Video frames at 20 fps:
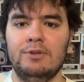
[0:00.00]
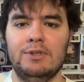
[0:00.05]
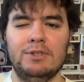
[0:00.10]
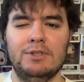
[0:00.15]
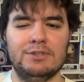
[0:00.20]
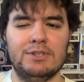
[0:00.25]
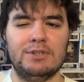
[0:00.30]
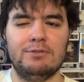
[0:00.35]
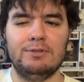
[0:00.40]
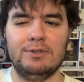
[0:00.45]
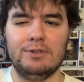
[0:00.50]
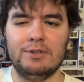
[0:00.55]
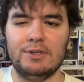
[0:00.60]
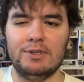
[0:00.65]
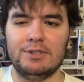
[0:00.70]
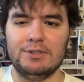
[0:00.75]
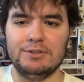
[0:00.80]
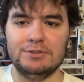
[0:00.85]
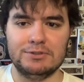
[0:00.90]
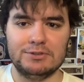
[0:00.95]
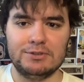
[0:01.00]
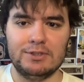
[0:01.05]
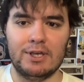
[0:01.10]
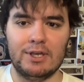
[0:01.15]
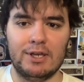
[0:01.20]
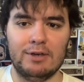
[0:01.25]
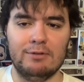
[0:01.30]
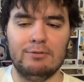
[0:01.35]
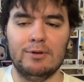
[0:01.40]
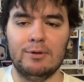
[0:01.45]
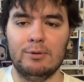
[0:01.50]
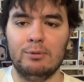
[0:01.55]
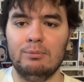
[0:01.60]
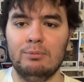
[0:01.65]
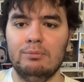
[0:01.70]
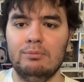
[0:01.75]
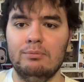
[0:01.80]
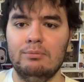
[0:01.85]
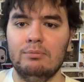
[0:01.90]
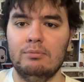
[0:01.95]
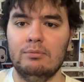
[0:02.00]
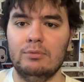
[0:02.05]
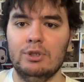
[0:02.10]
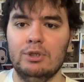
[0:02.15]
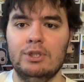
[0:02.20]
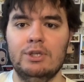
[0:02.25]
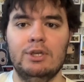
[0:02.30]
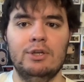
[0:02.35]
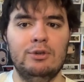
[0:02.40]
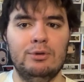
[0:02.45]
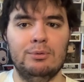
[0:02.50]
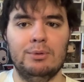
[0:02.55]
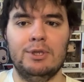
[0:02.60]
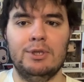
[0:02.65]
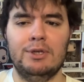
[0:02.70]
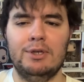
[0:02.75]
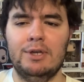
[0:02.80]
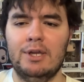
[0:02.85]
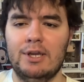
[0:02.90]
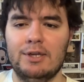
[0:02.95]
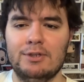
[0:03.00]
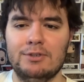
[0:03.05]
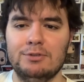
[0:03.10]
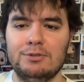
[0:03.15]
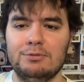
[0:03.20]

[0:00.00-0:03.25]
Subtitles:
because I feel like he's kind of a really underrated actor.